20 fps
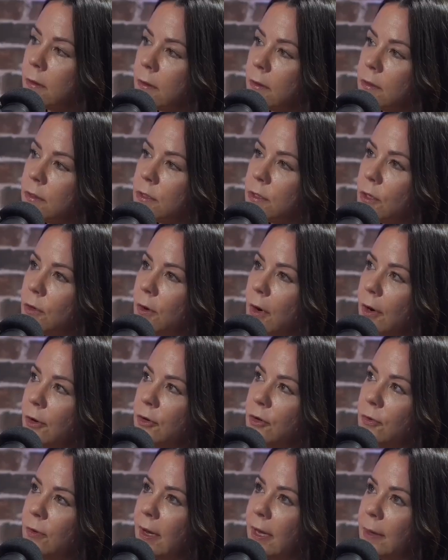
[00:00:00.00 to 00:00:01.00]
So are
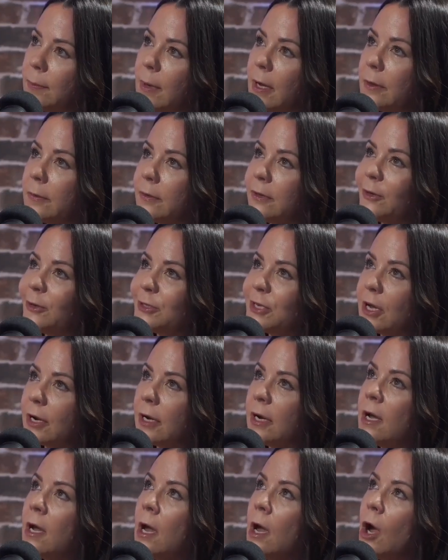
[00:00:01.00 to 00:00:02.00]
you
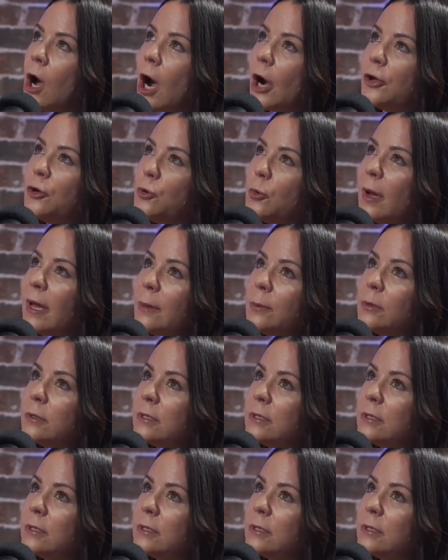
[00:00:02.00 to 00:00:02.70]
able